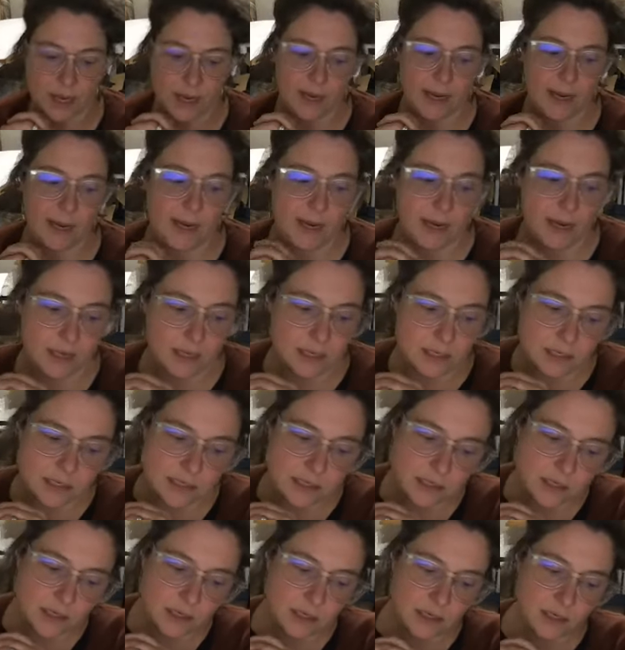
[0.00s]

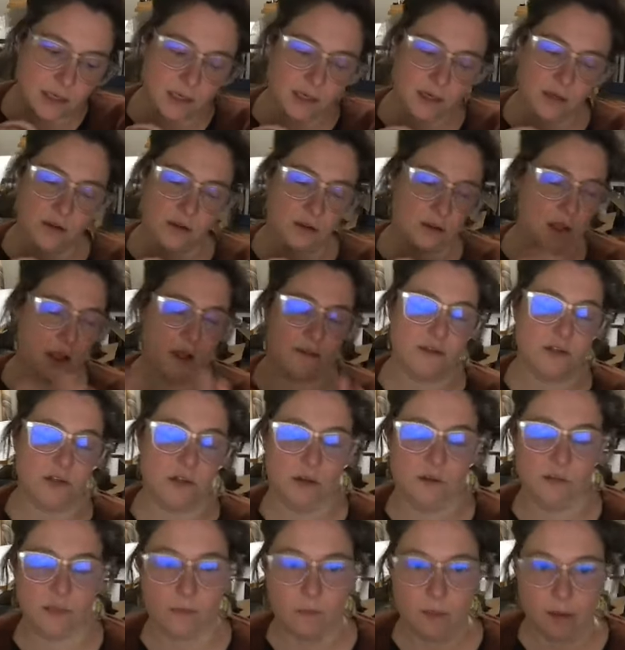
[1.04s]
And you'll have to
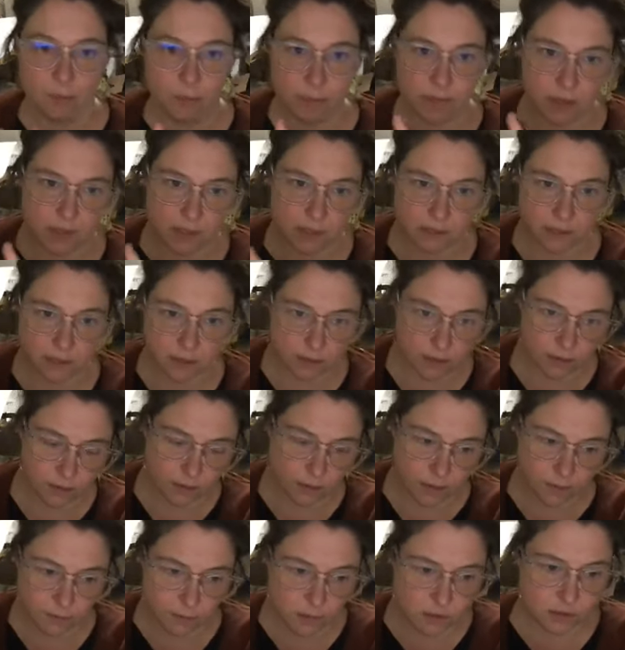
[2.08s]
look them up because their
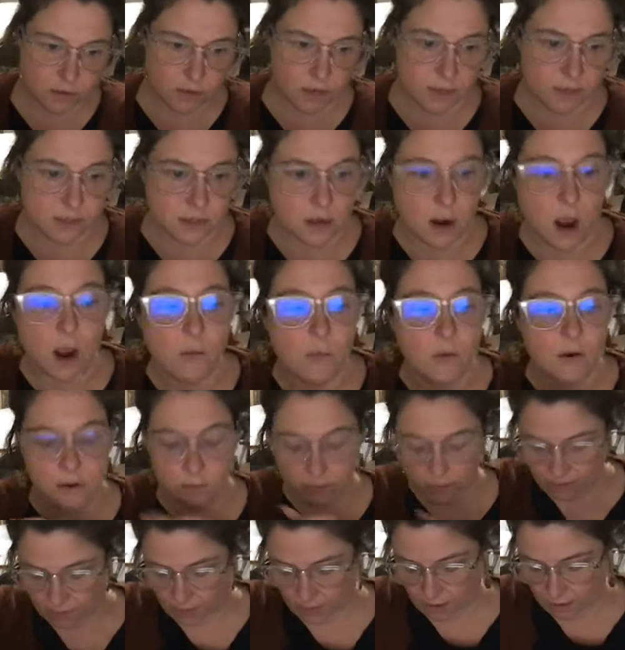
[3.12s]
imagery is not what
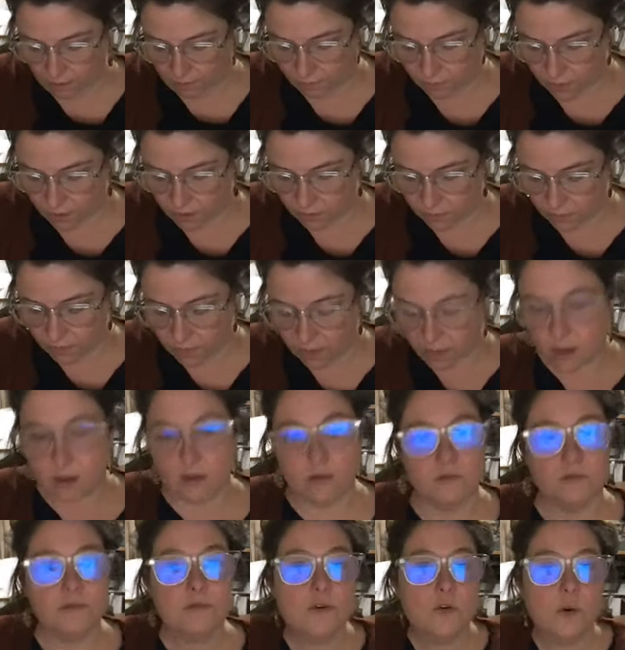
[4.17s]
you think of when you think
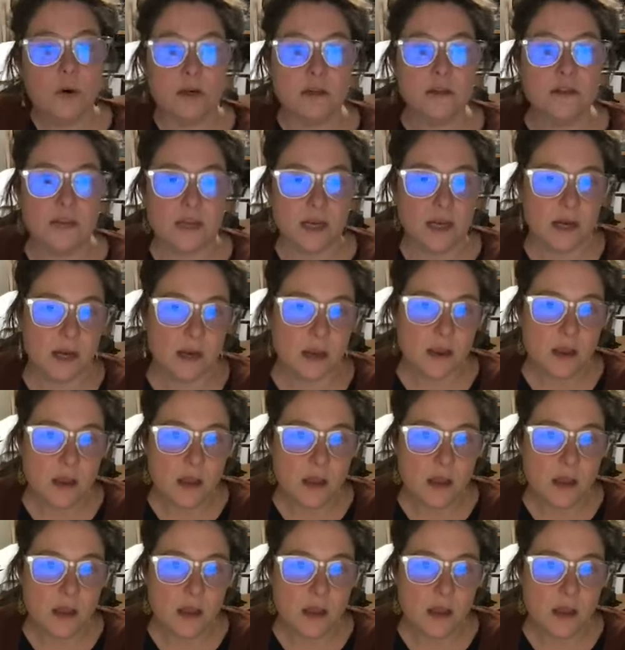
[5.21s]
of quilting.